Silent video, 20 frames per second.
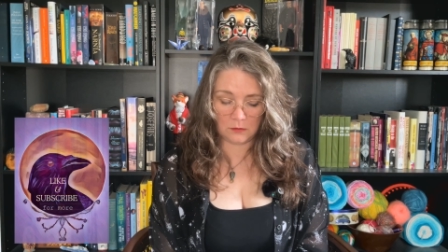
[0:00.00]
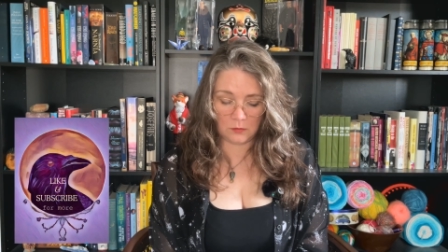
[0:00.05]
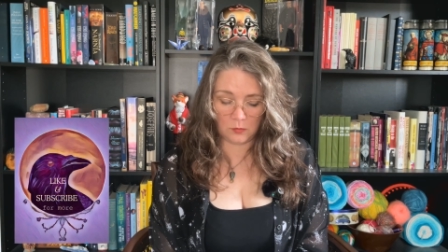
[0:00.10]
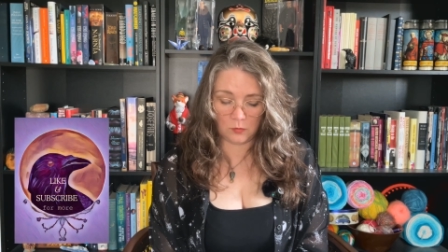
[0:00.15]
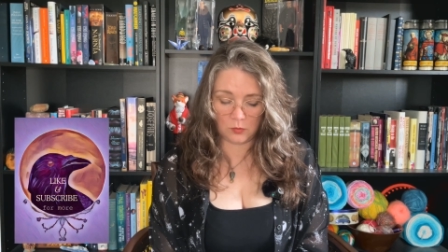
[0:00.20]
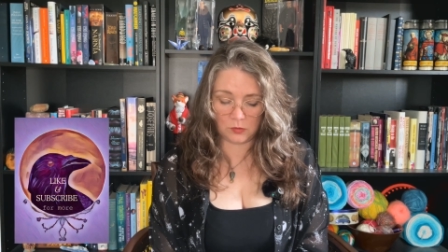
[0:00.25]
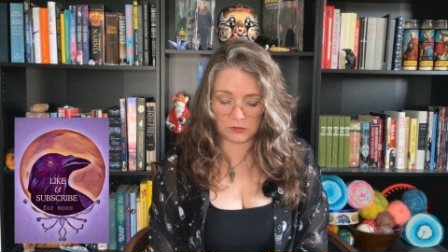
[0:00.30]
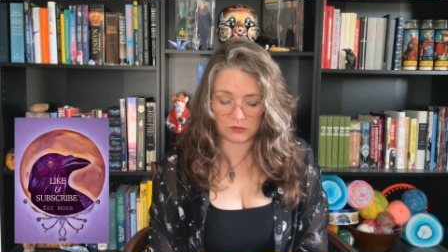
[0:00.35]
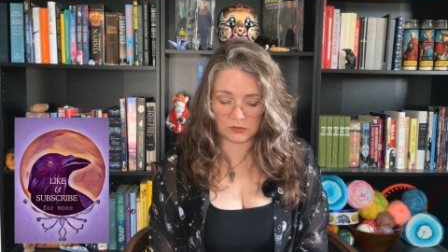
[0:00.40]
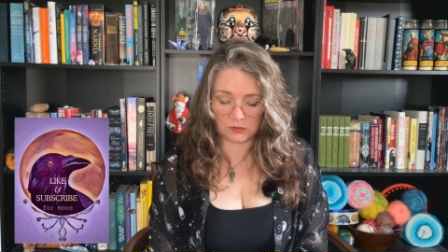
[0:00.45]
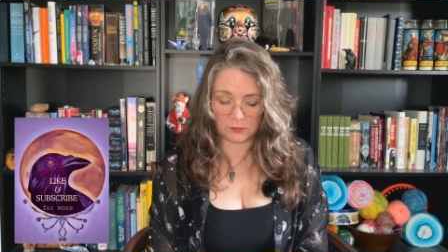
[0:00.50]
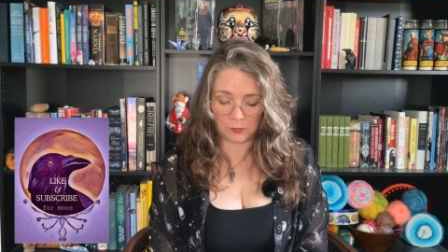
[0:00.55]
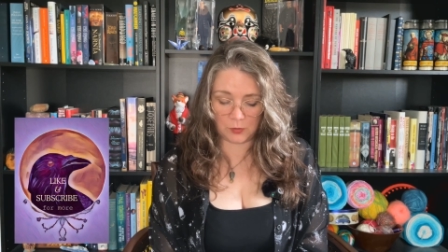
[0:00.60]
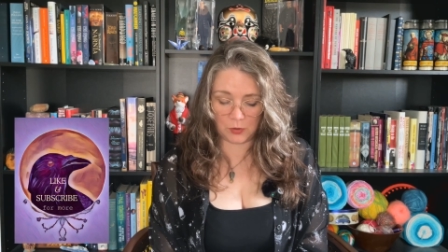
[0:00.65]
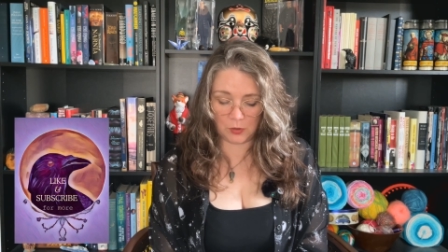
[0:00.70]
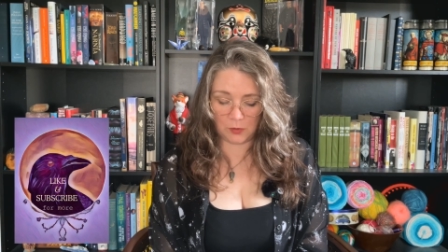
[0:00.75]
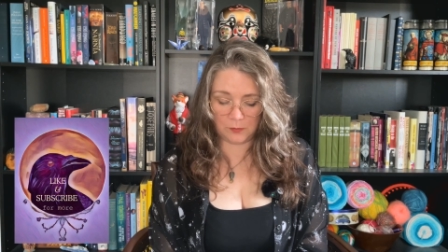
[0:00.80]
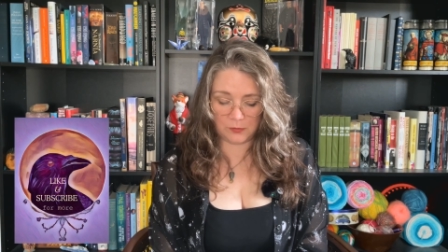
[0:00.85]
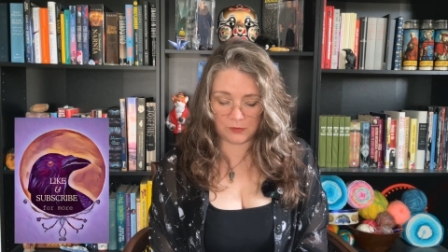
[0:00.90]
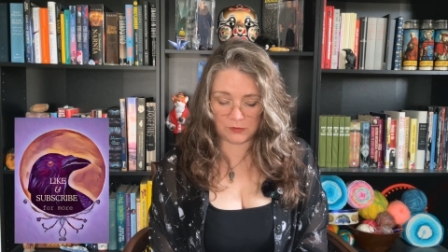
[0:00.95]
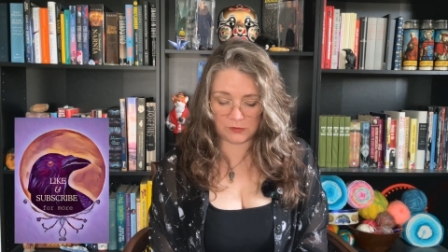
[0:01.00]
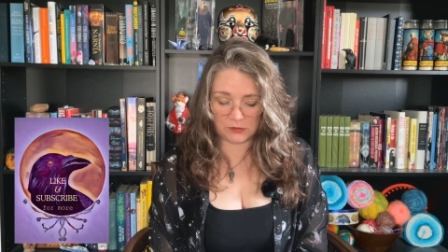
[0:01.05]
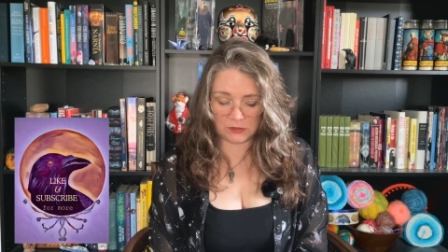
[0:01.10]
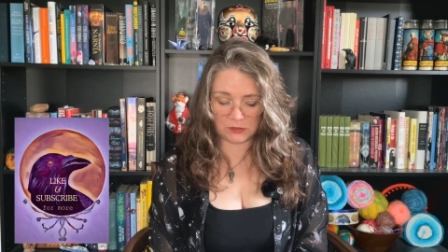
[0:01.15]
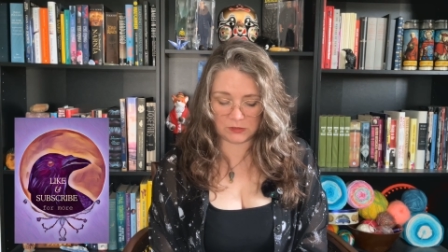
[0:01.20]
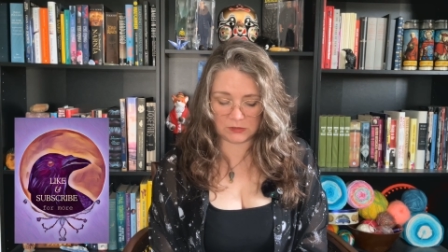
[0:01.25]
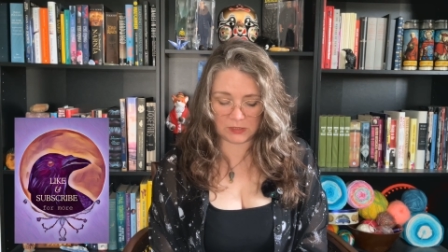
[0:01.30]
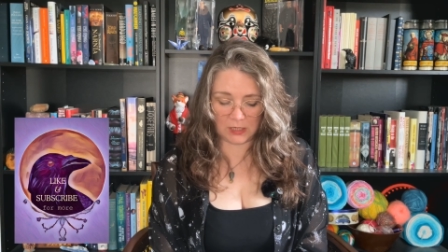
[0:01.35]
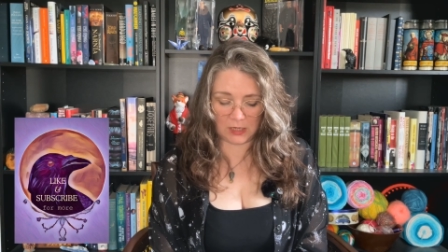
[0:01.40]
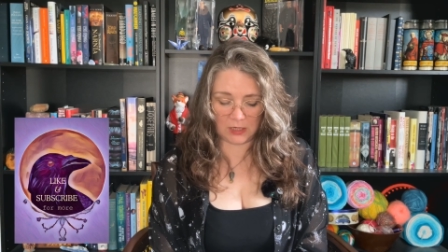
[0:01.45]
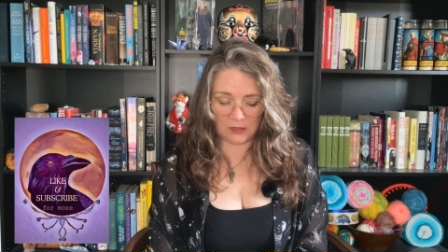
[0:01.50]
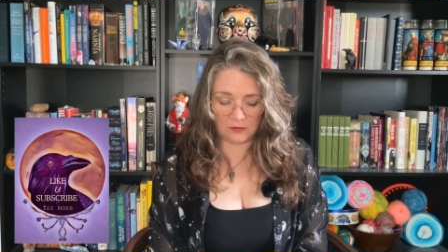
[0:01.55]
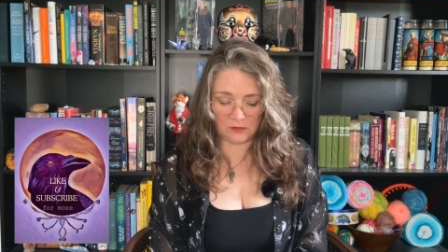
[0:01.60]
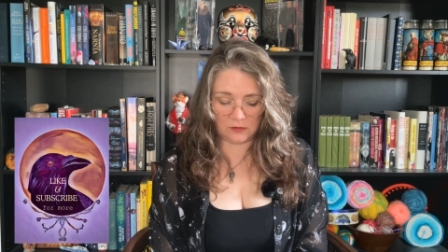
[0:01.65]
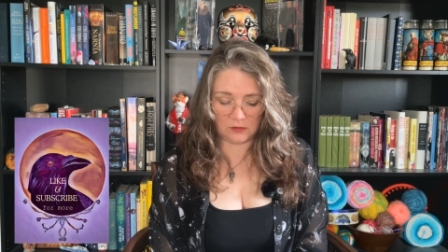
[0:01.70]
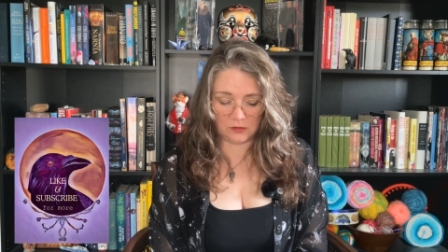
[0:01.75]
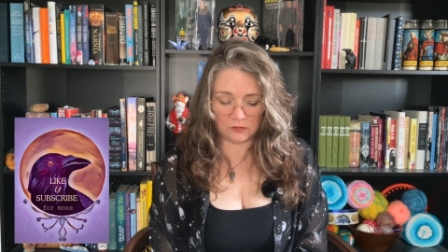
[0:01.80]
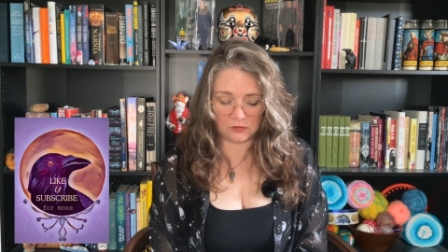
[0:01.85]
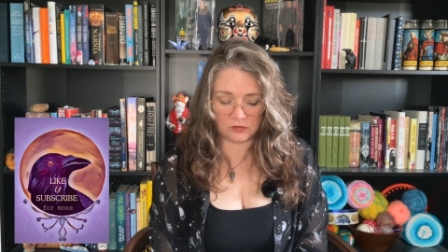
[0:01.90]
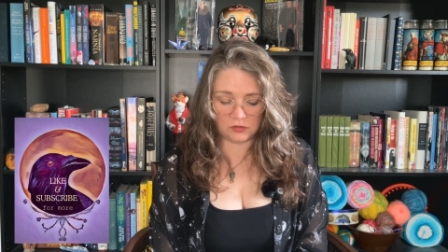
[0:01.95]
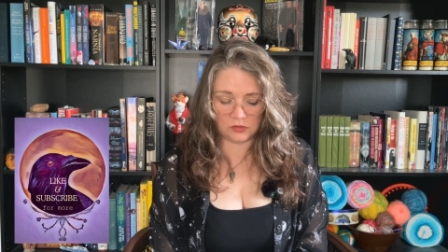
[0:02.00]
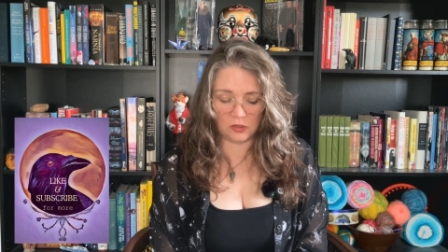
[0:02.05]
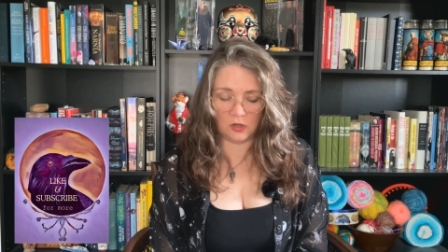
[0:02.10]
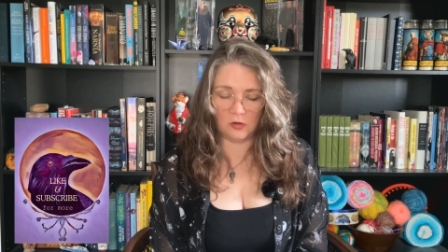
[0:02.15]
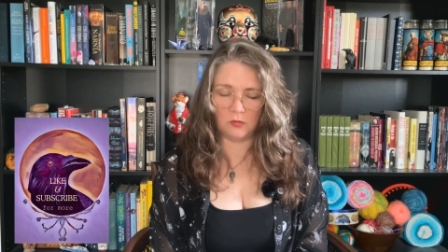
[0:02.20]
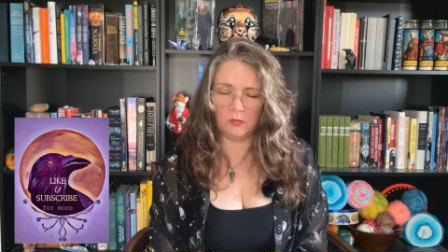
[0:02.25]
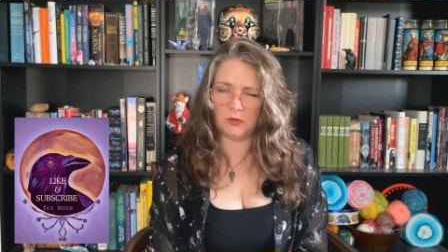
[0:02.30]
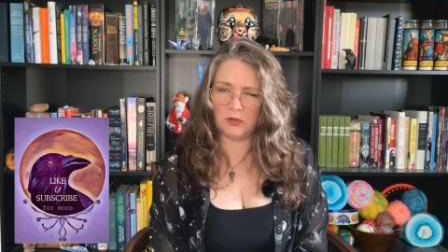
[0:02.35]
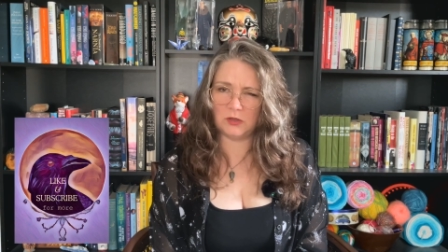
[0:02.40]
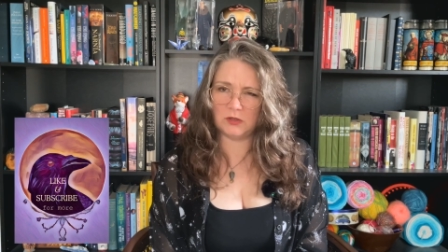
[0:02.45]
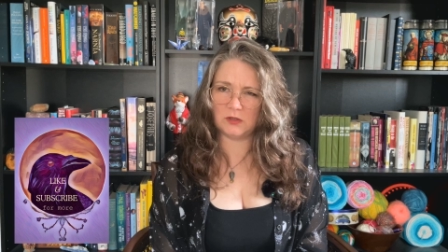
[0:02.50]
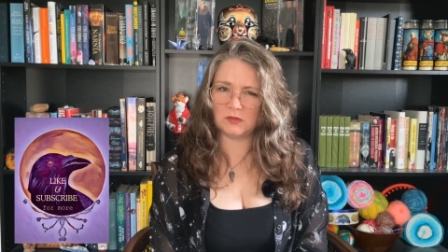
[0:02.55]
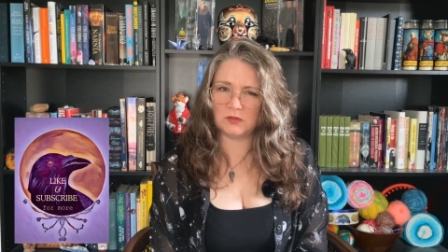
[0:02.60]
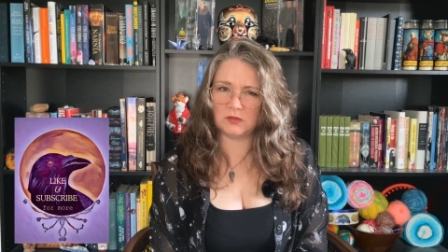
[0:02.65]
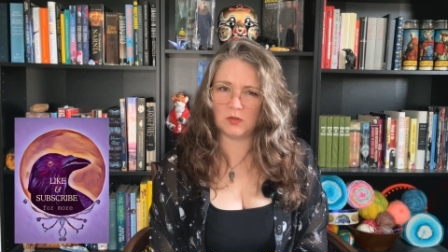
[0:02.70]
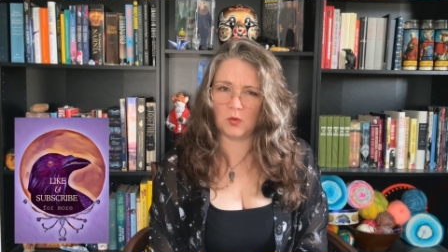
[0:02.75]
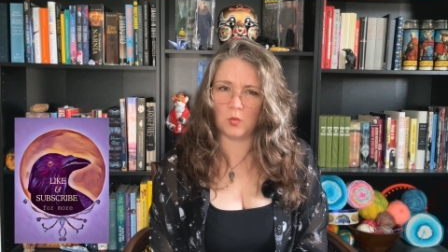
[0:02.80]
Was the purpose contained in those notebooks?